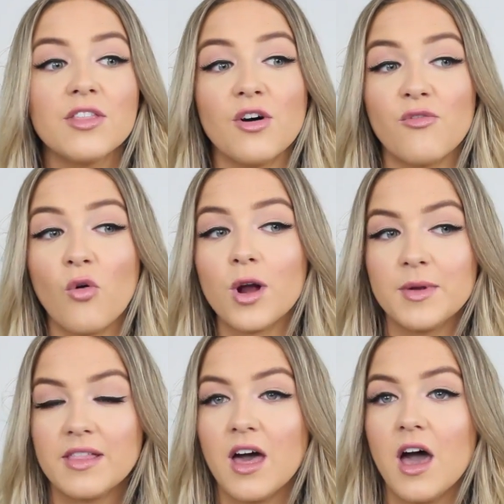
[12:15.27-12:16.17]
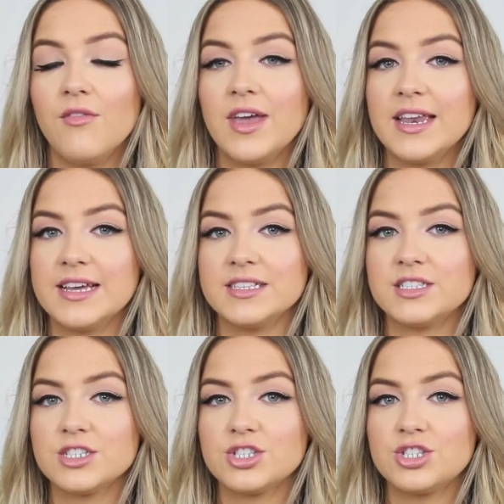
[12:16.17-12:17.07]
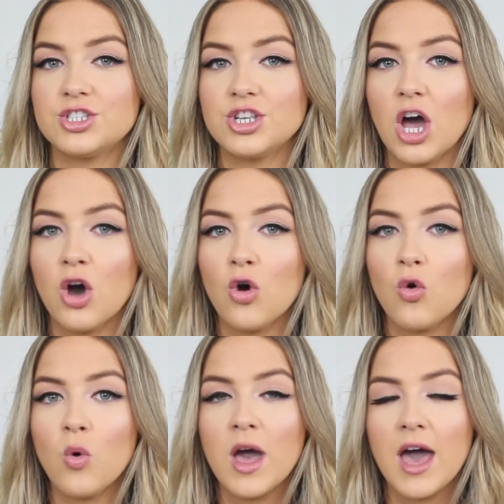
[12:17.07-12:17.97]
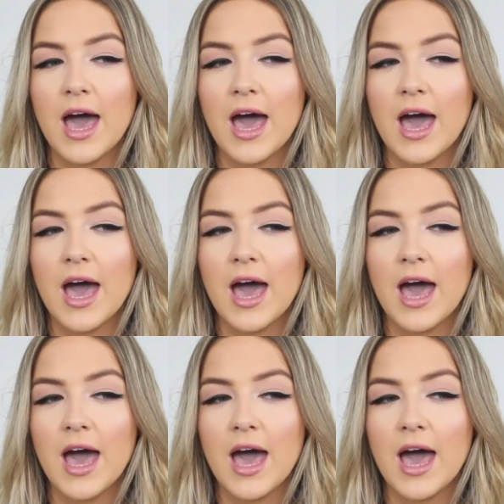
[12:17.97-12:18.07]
The formula of it is so,